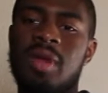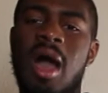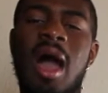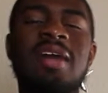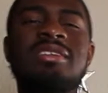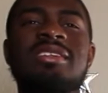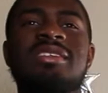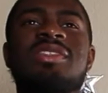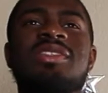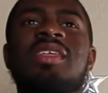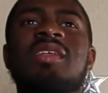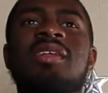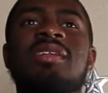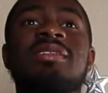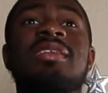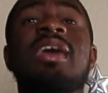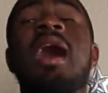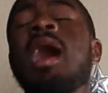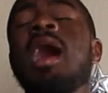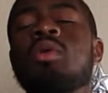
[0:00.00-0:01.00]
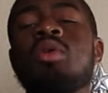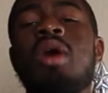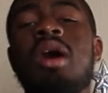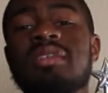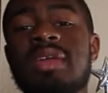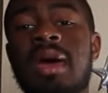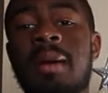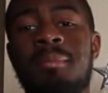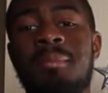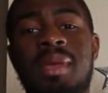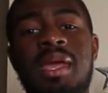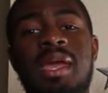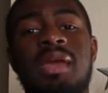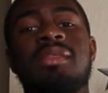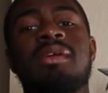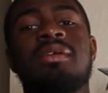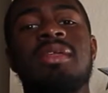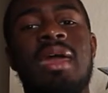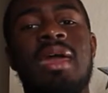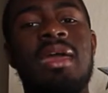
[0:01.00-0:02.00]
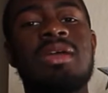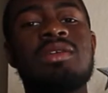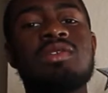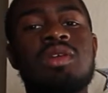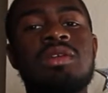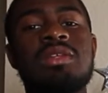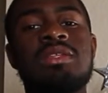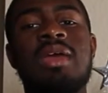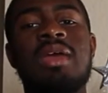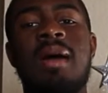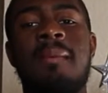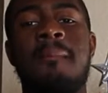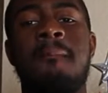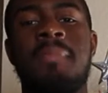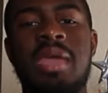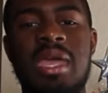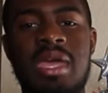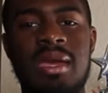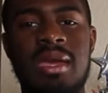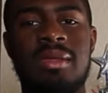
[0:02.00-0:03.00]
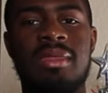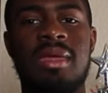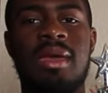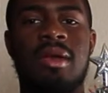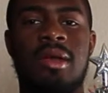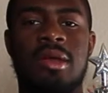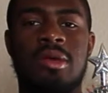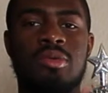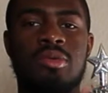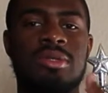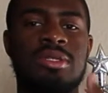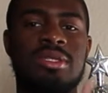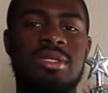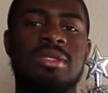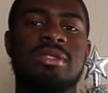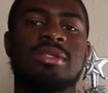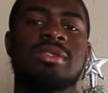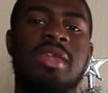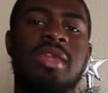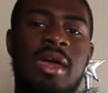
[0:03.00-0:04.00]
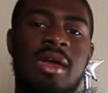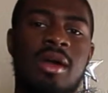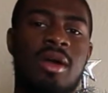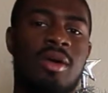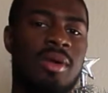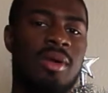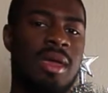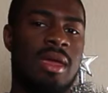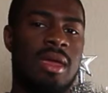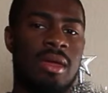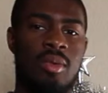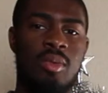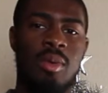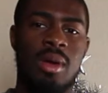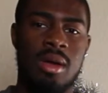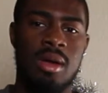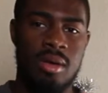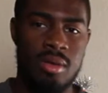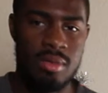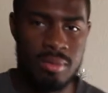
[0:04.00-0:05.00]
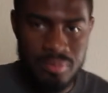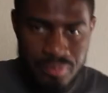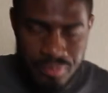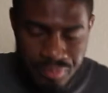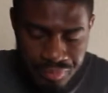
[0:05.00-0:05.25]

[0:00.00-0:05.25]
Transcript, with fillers: I just think Tyrod not being there, that injury not being there, it was just like, okay, well,